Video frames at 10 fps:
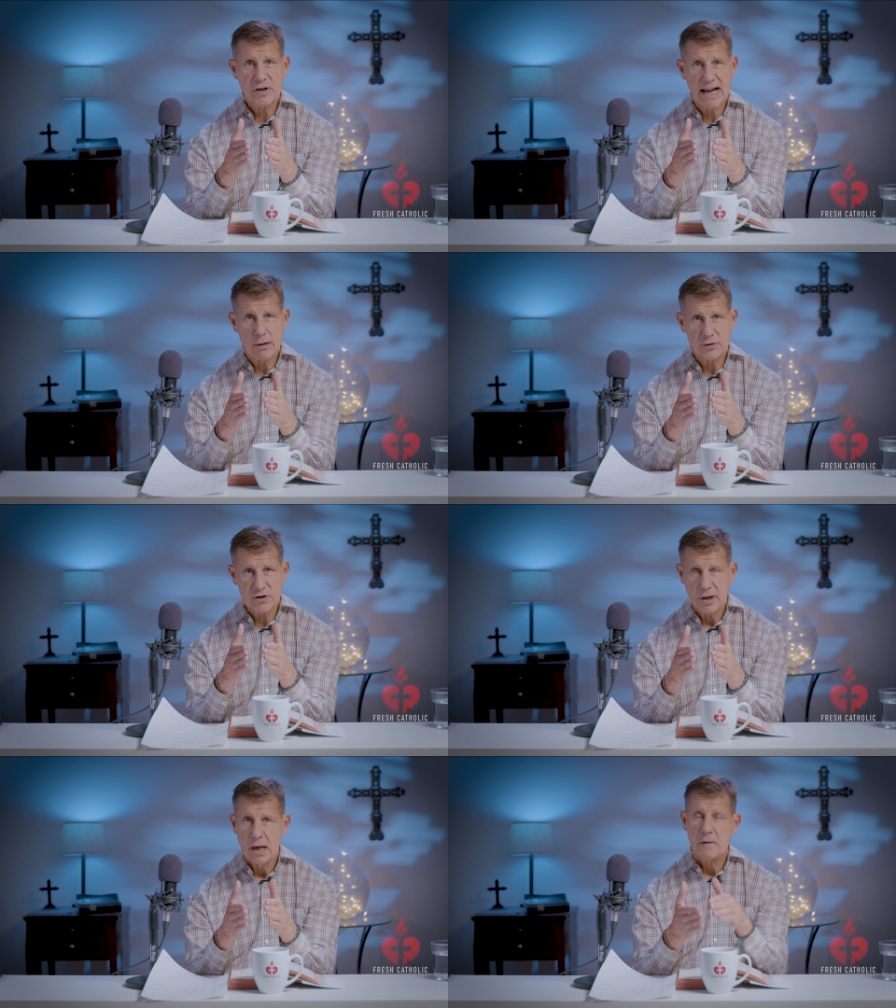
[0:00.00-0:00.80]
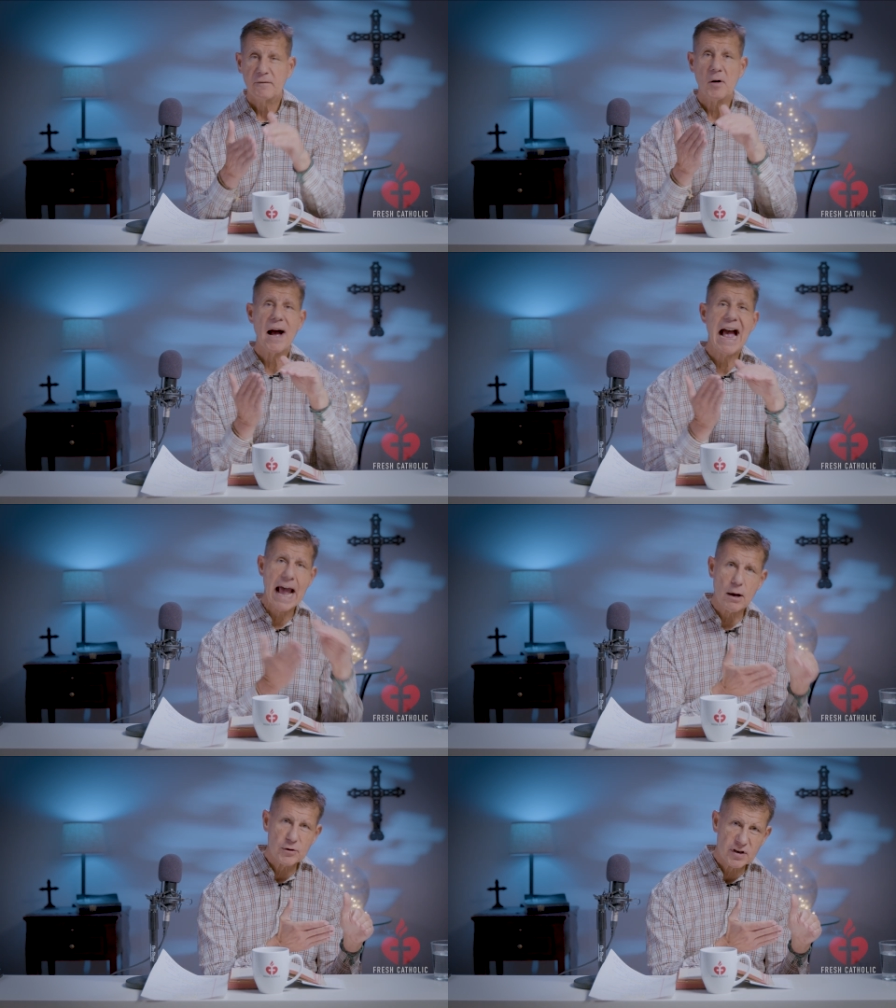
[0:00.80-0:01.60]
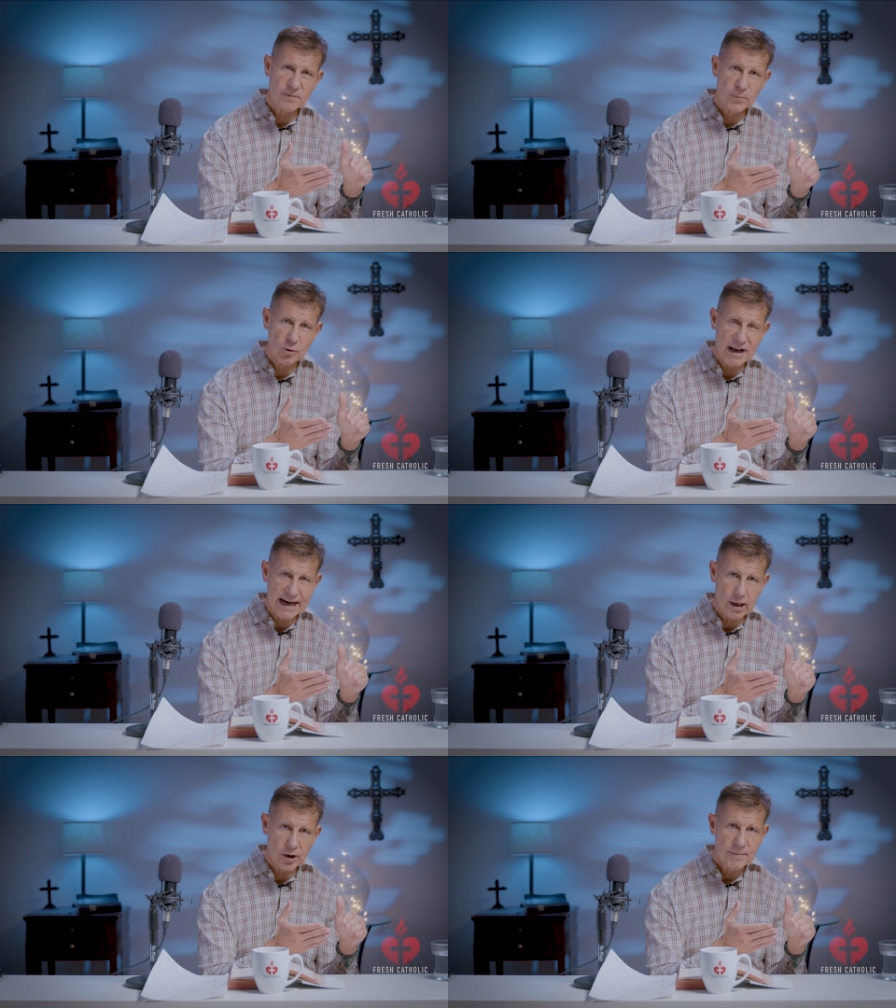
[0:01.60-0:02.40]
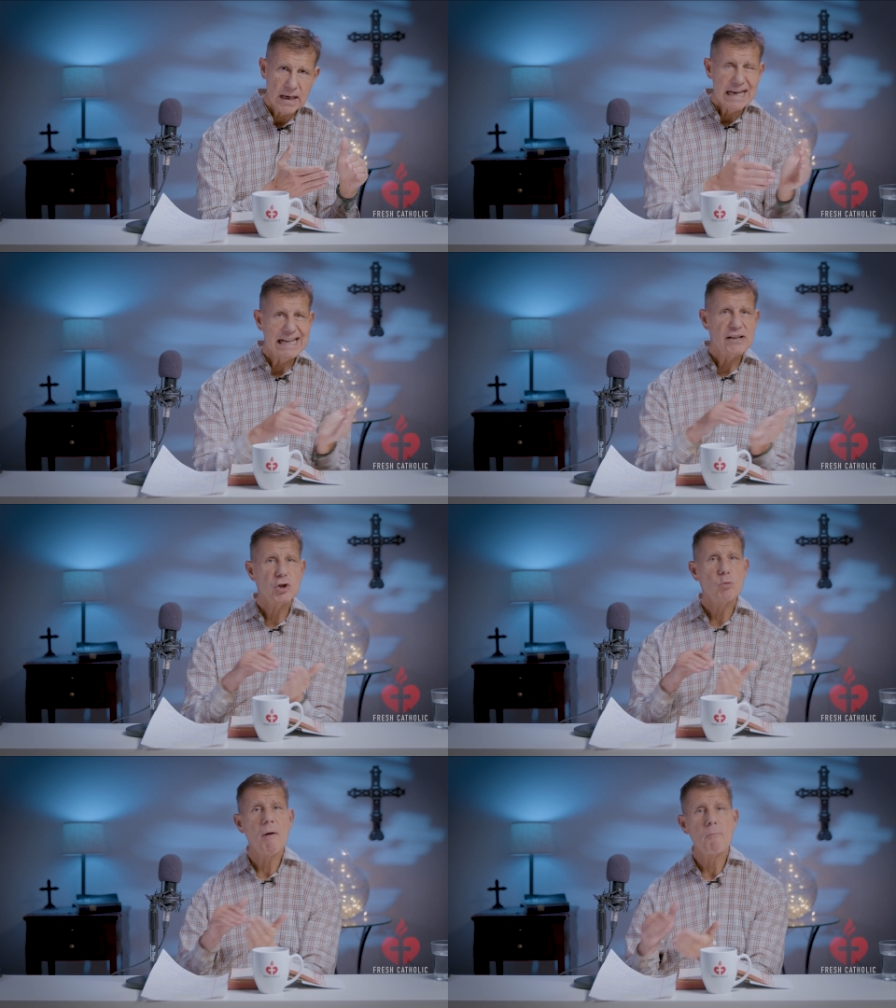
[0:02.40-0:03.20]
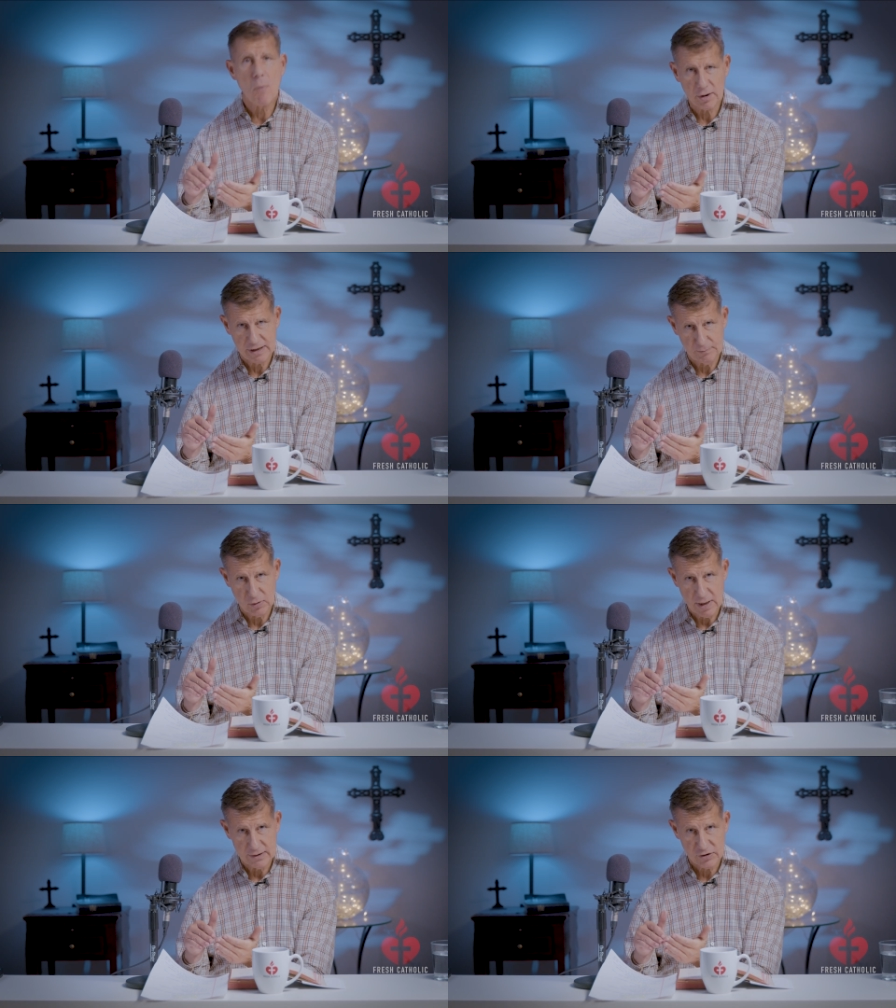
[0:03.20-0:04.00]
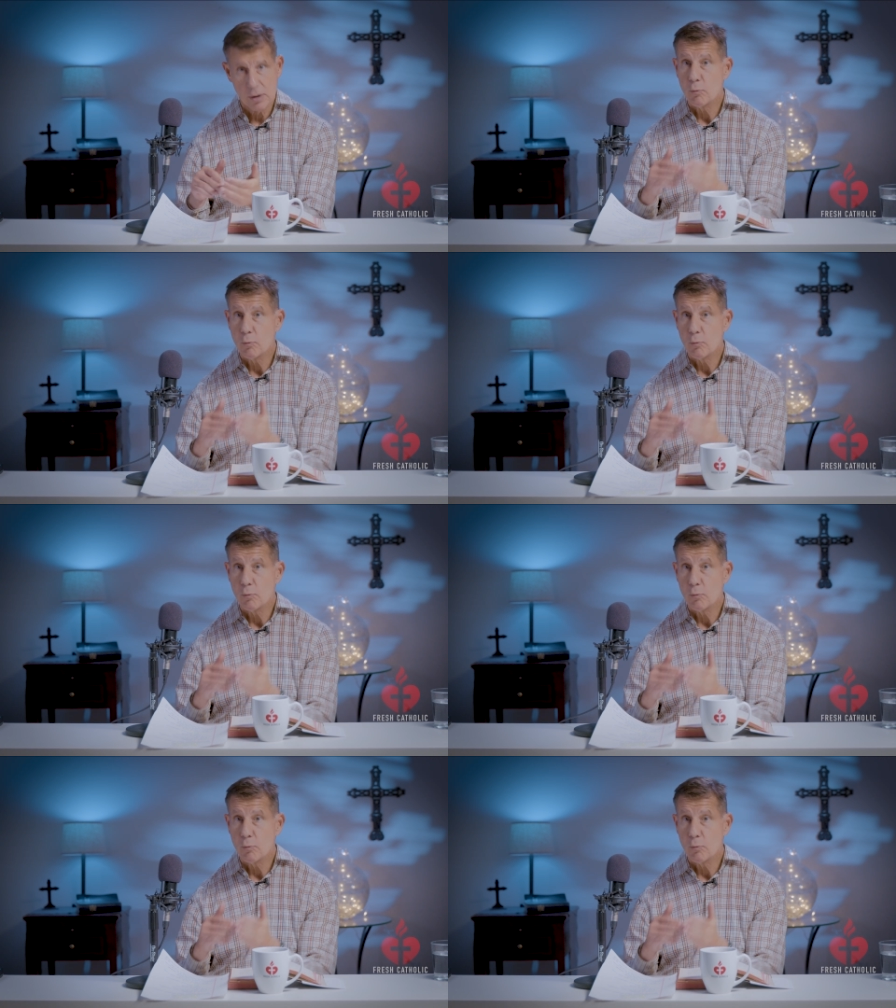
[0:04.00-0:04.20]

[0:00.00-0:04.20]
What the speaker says: house from a house of prayer into a marketplace,